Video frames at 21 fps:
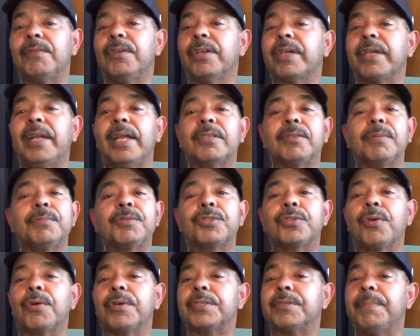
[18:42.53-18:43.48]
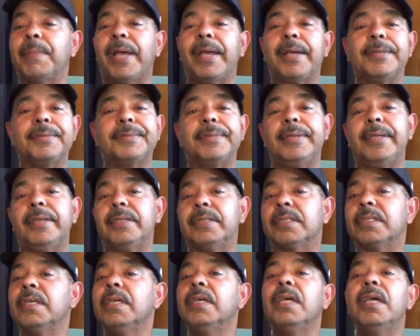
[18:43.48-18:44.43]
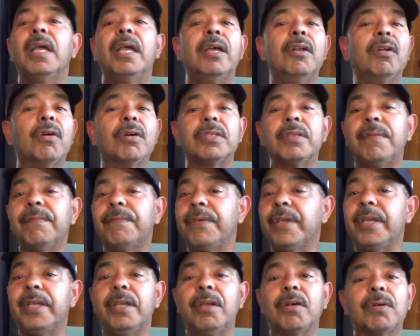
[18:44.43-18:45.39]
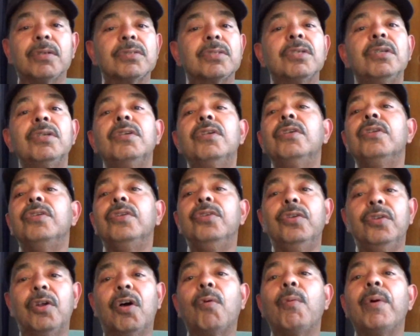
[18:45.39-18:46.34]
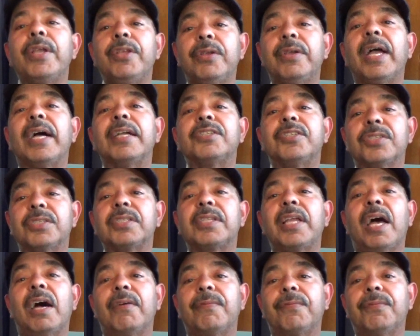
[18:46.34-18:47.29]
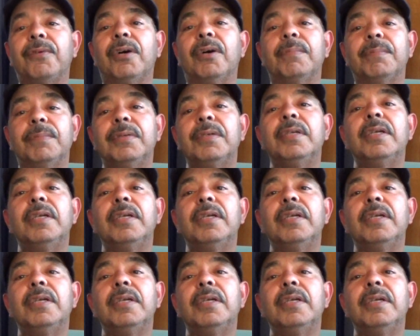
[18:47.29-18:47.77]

Looking at them Source magazines and all them videos, you know where you got your style from.